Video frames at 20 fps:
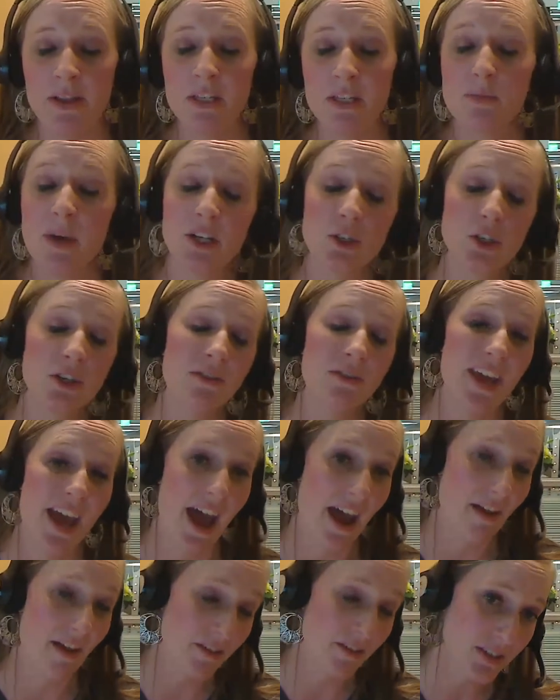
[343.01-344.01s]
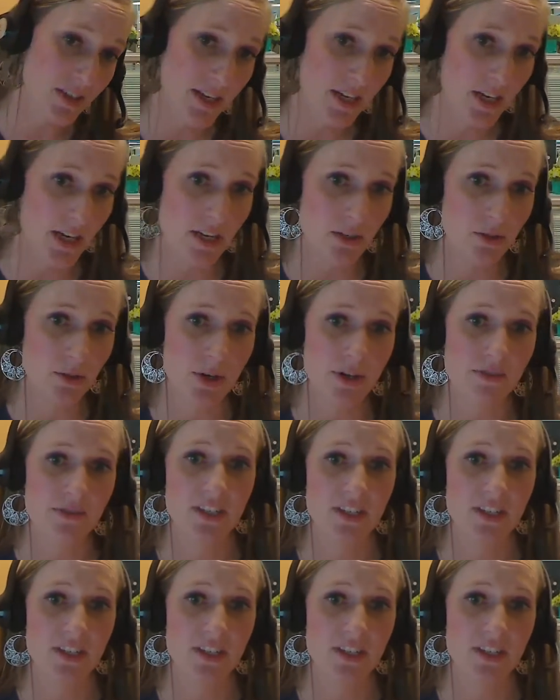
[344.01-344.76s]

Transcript: especially if you haven't done any sort of